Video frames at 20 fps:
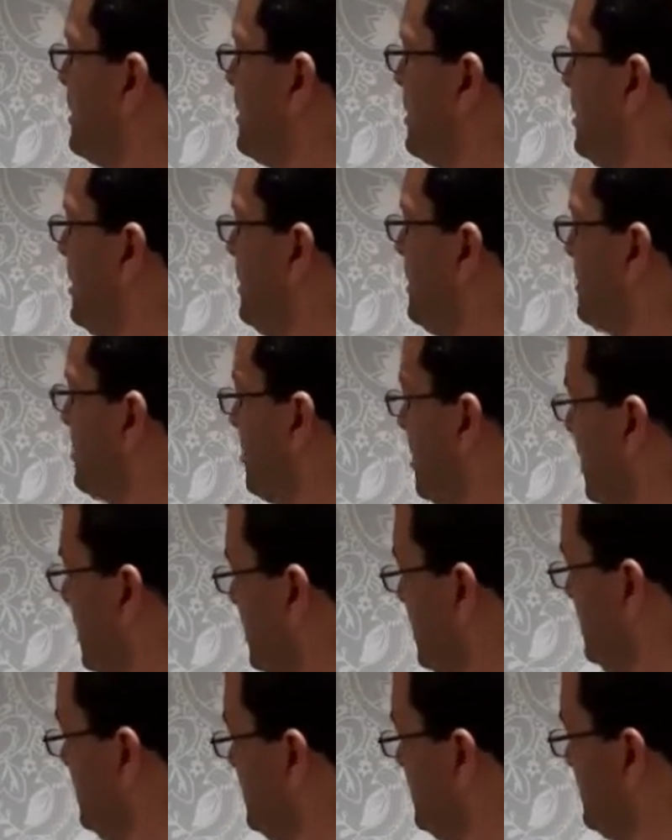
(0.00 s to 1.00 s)

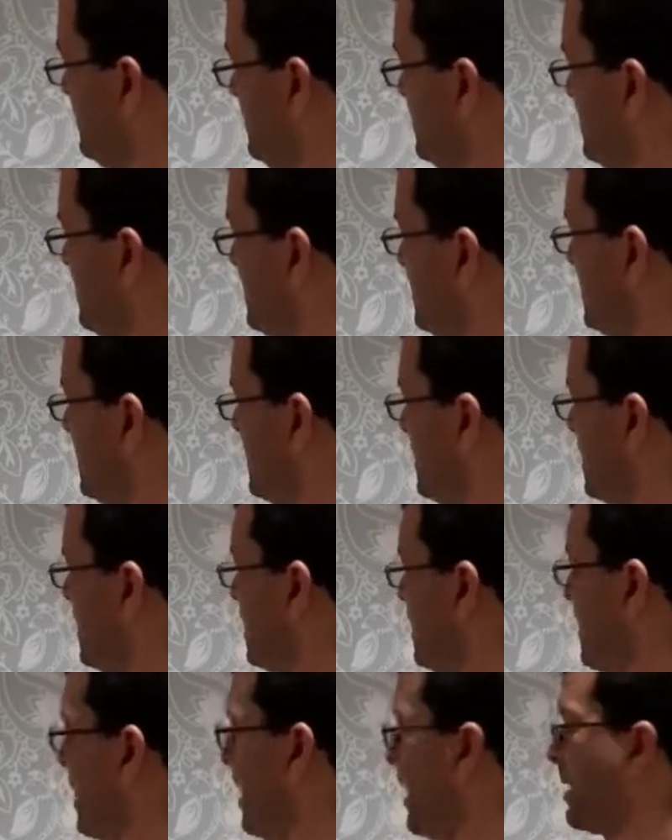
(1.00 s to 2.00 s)
Israel
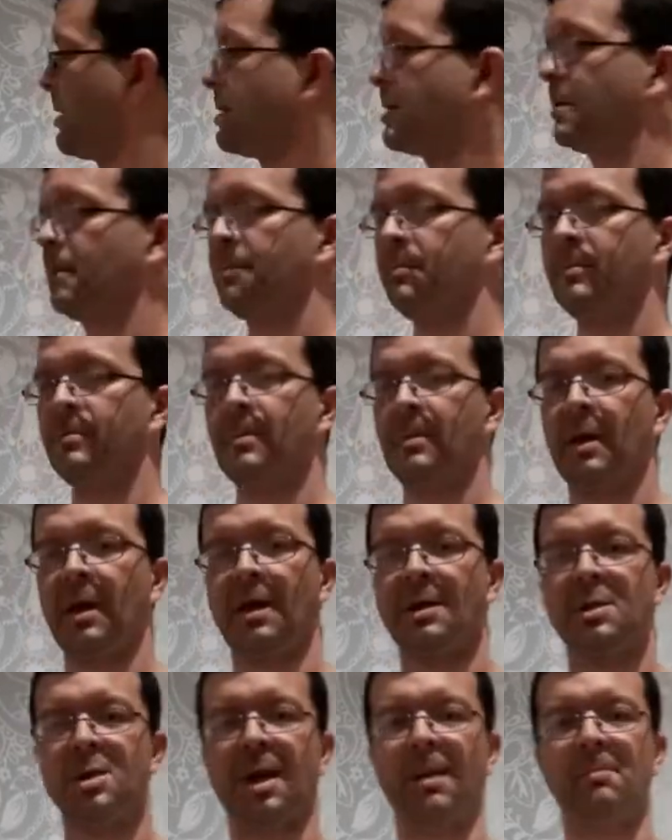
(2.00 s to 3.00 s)
had a
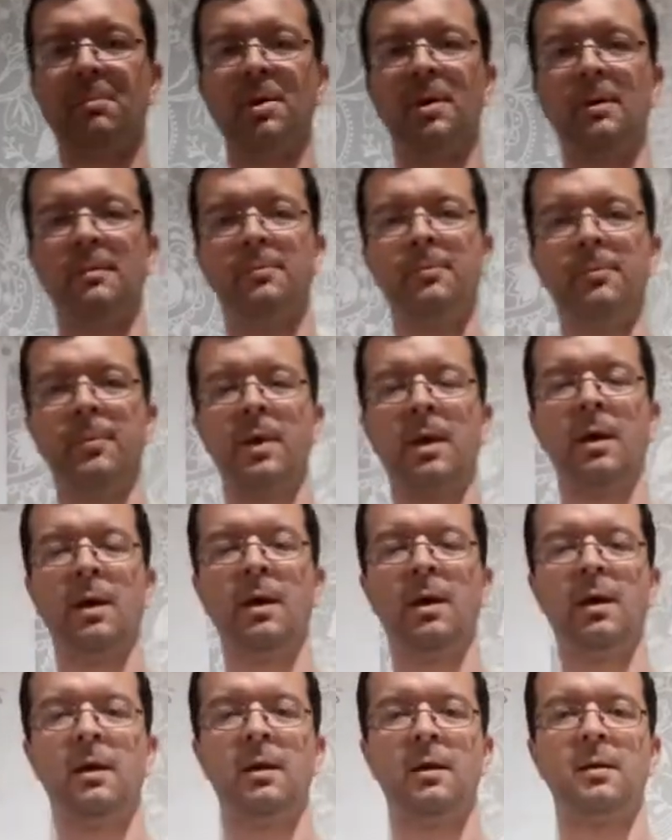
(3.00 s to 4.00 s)
champion.
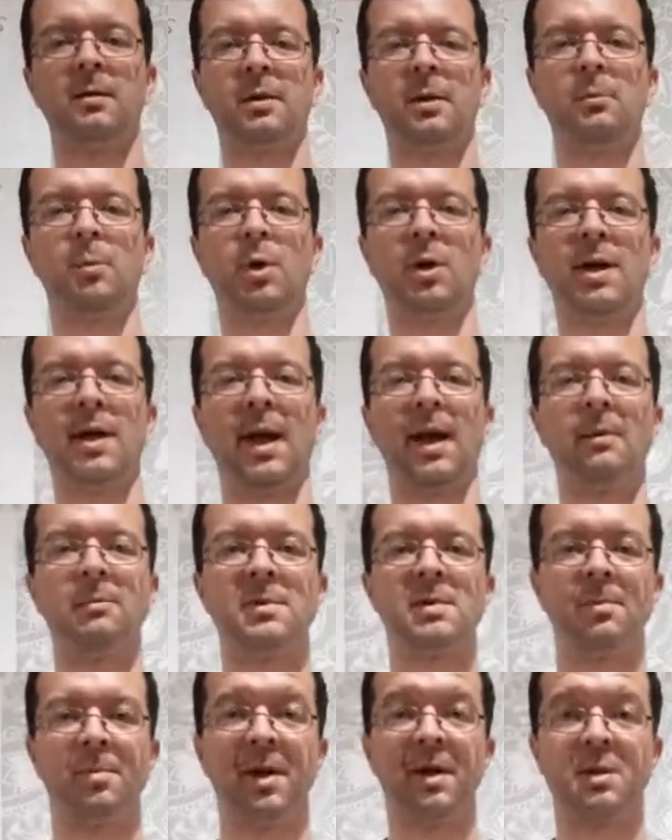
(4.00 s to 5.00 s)
Someone came
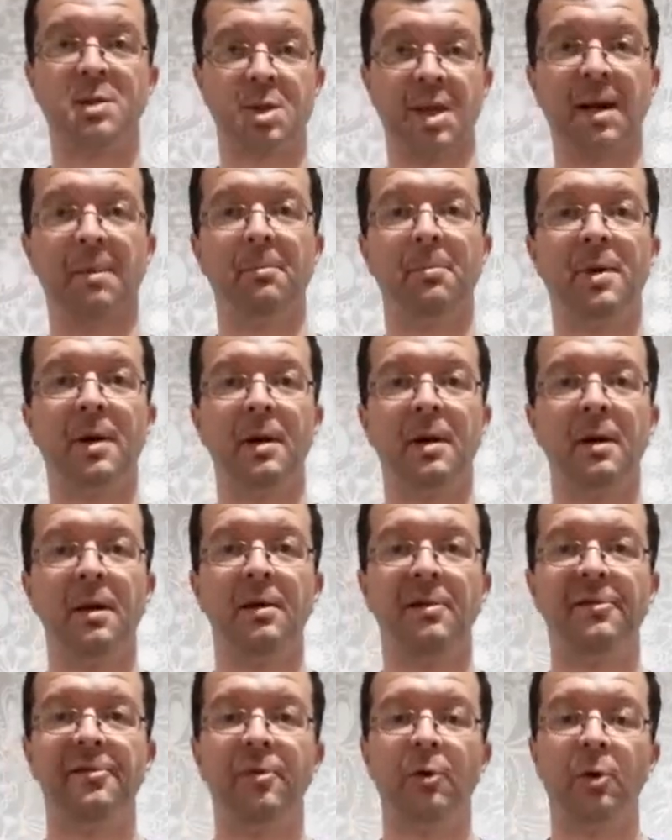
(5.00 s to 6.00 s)
to be a champion
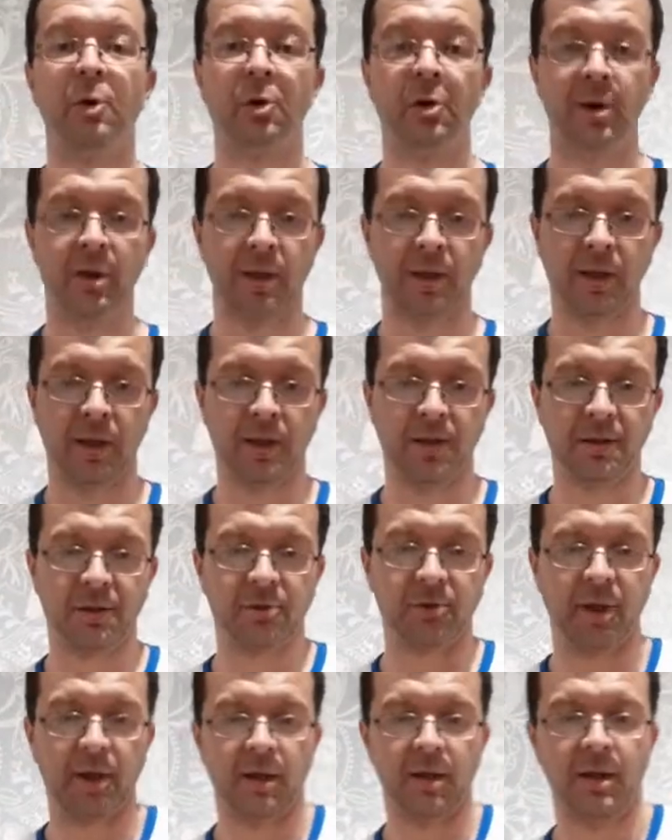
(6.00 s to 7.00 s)
for
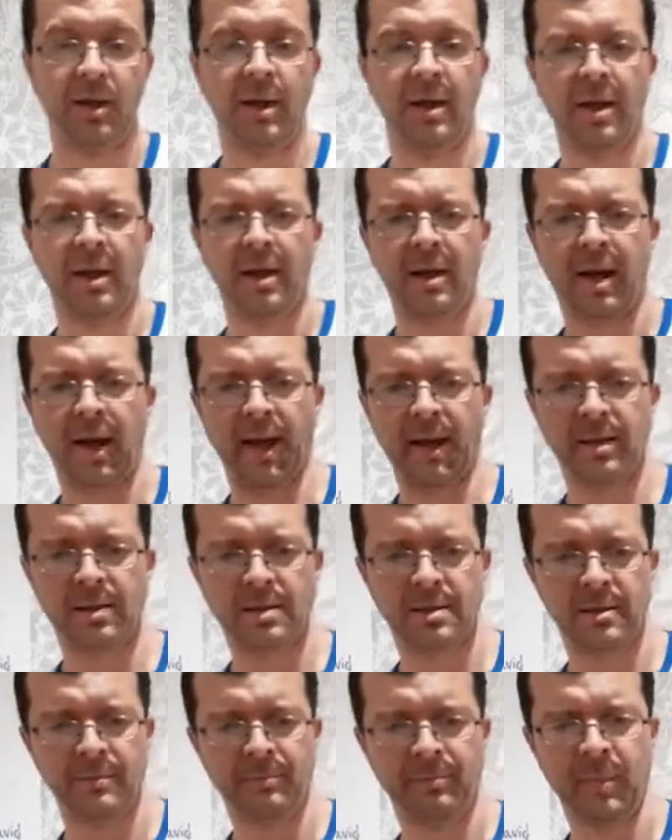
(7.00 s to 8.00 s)
Israel.
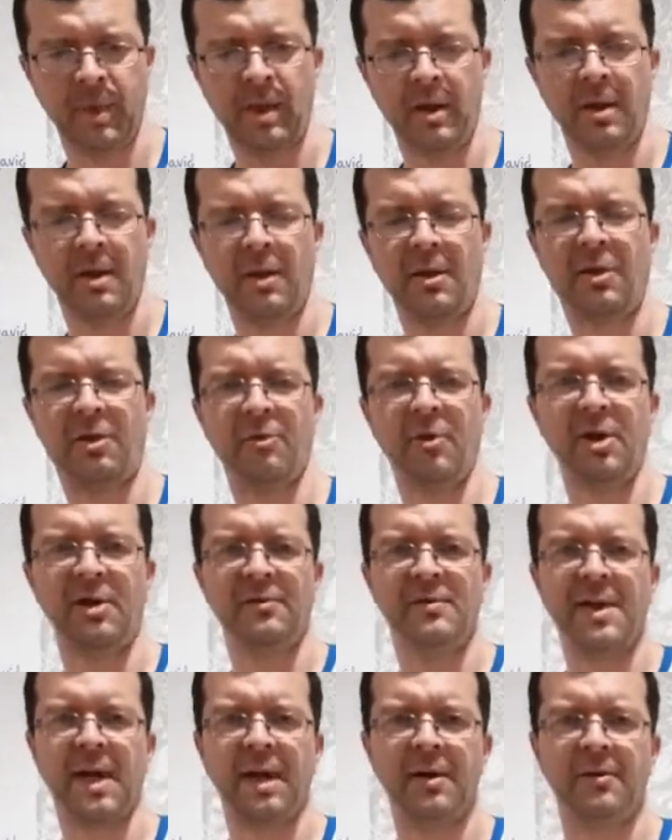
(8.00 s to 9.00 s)
And three of
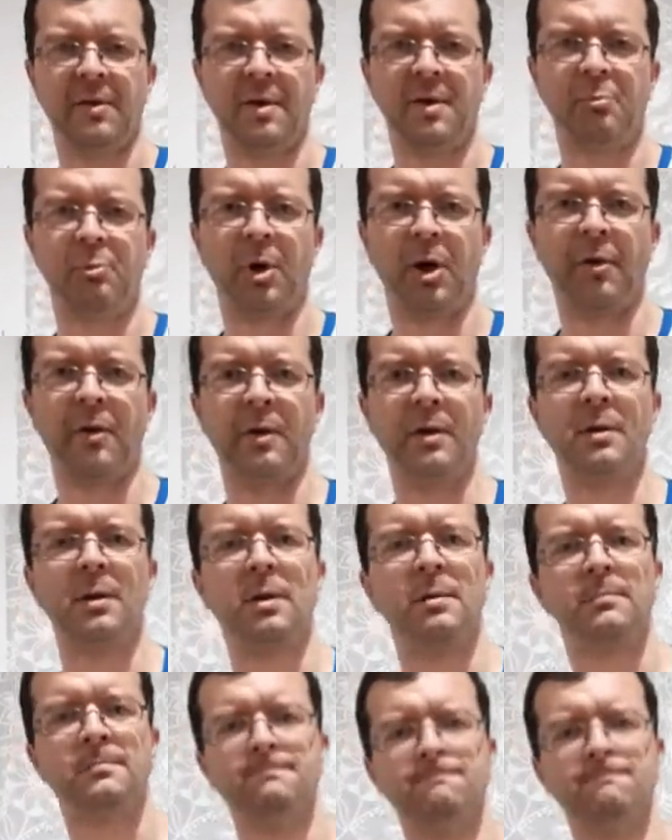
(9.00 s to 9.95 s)
David's brothers